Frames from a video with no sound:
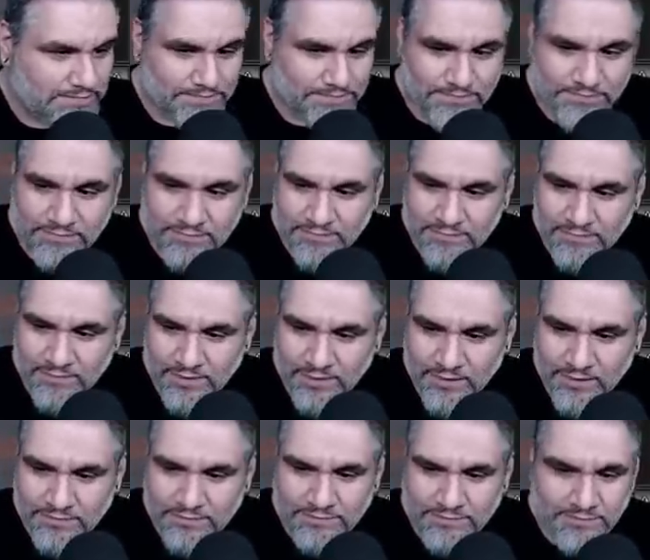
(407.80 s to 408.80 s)
I'm just saying.
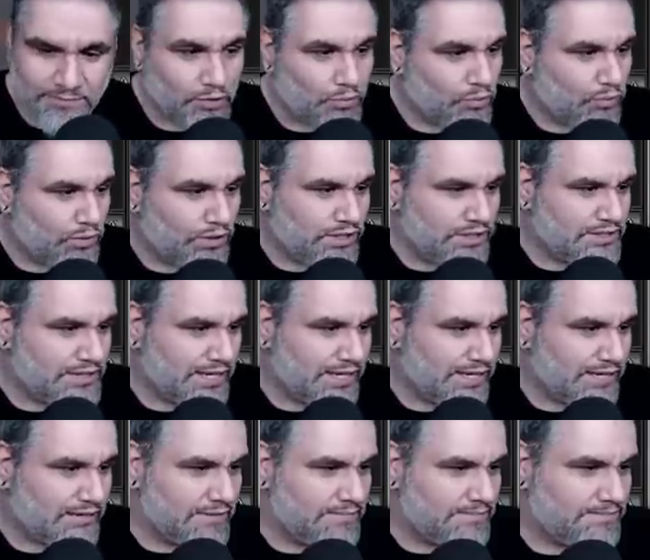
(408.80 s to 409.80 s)
What are you
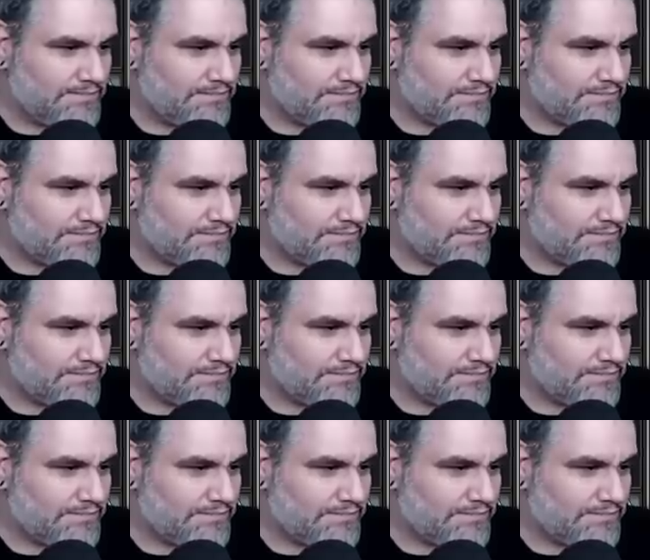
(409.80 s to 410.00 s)
saying?